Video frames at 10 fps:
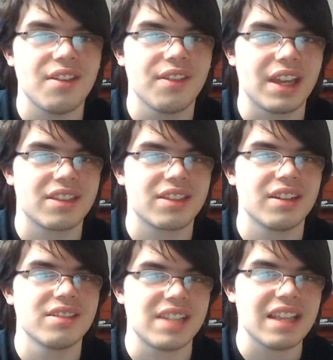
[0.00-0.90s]
Like
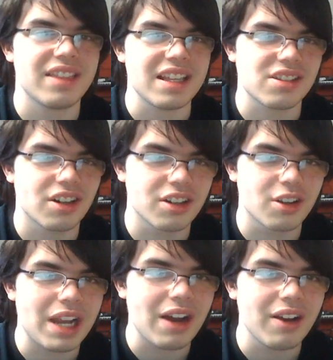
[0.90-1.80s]
their date they started
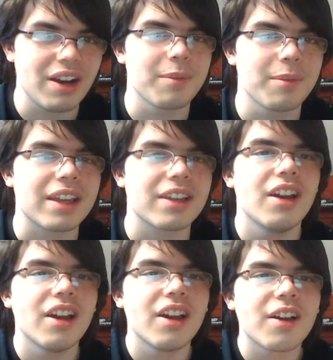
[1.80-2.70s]
going out, and I'm like,
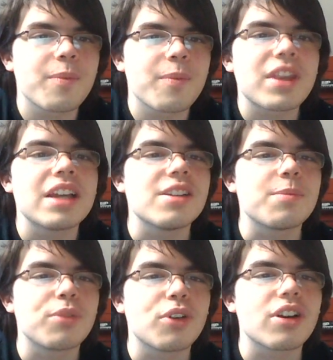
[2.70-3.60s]

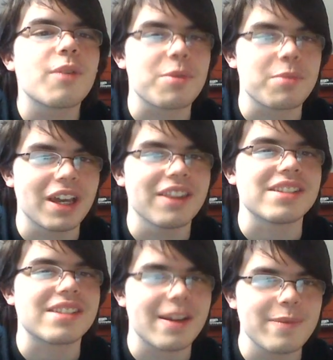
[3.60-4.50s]
she broke up with me on the
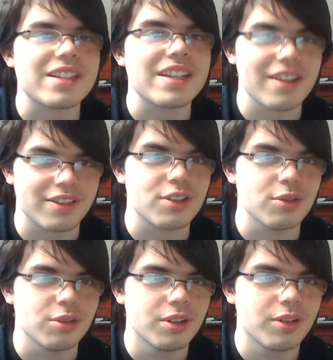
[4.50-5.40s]
17th,
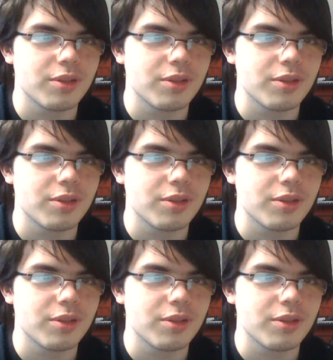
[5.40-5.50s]
dude.